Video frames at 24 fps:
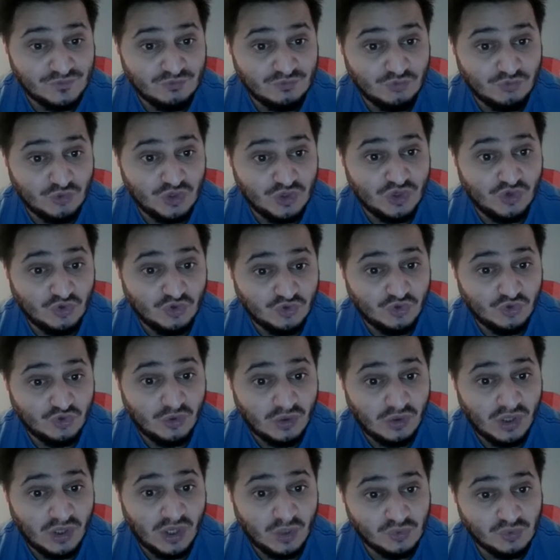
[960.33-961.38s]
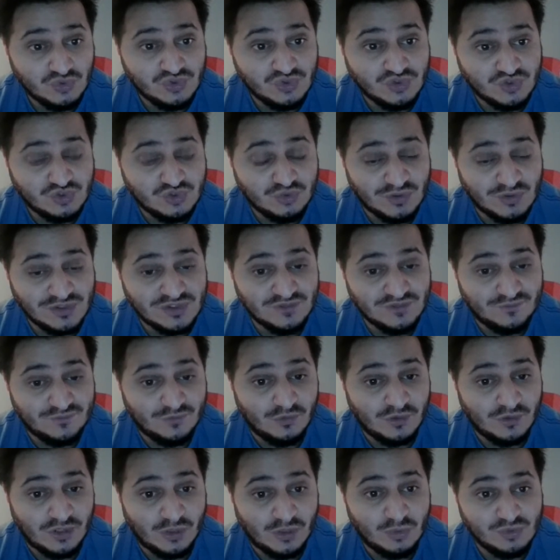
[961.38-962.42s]
running on your house
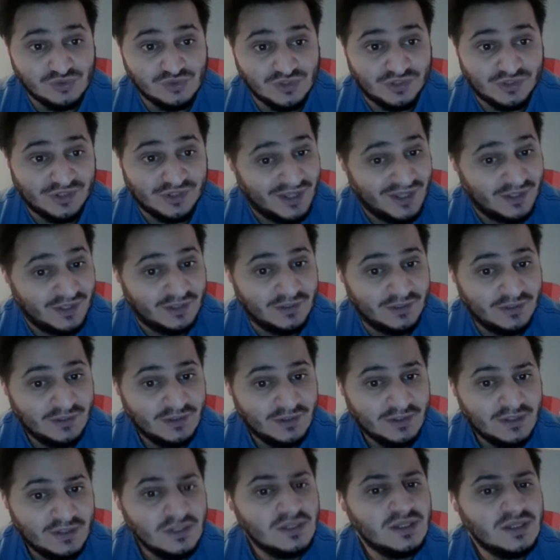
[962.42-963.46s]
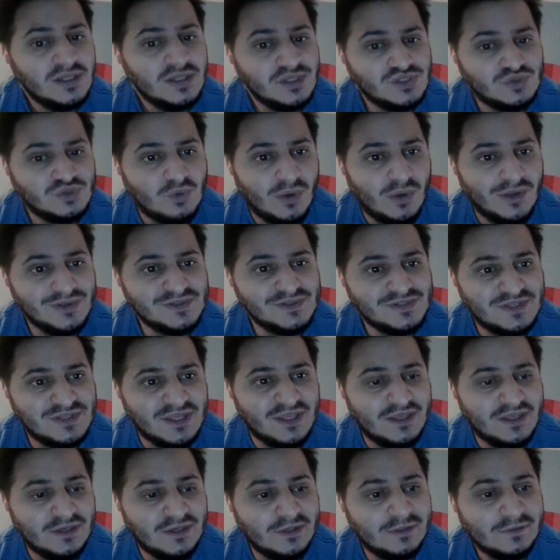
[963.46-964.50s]
24 hours a day, is quite
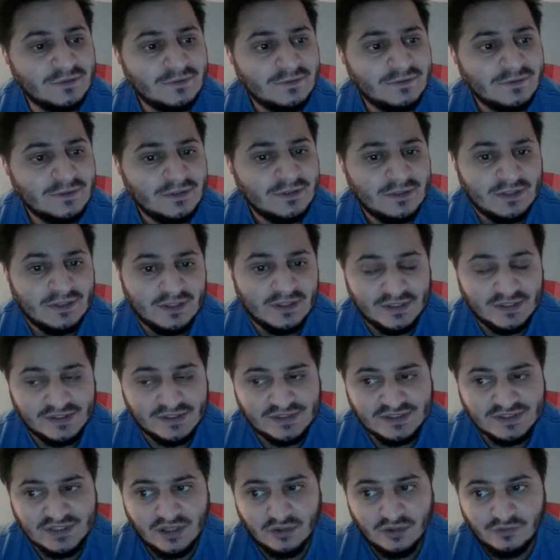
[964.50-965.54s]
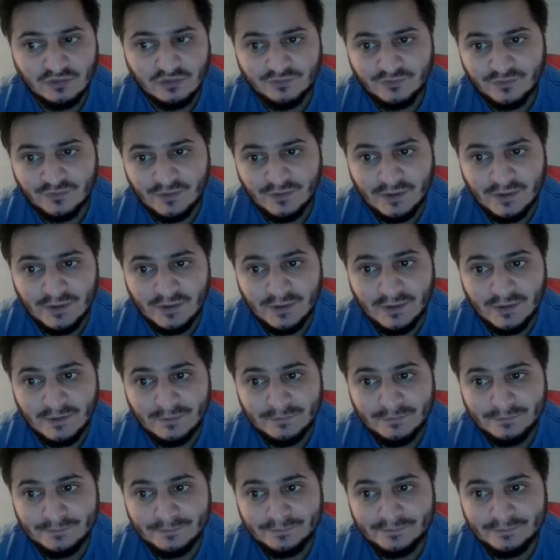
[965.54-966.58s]
scary in itself.
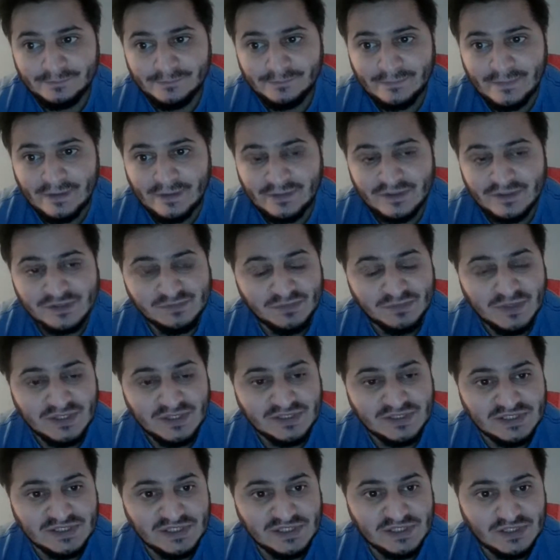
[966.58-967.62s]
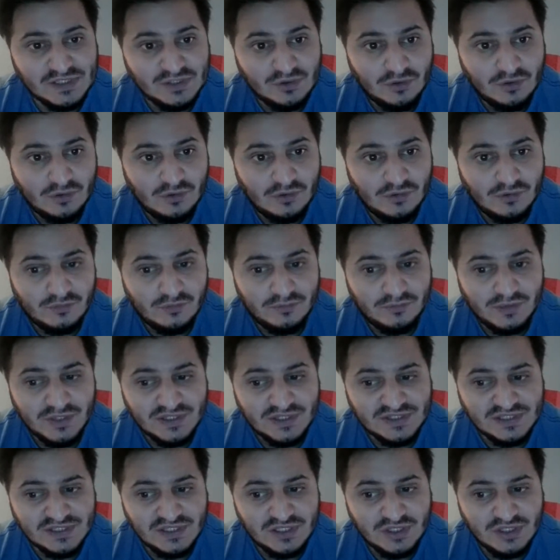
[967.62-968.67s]
This BT
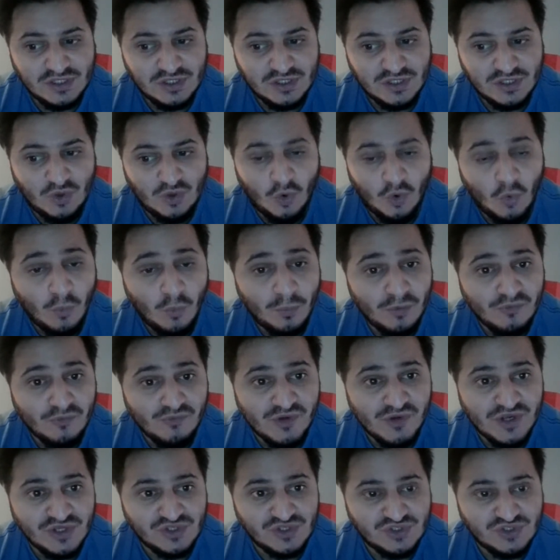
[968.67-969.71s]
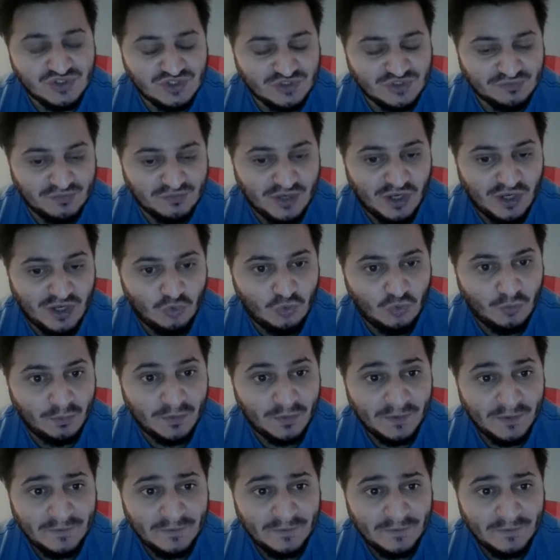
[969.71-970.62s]
Hope and Reach Smart Hub,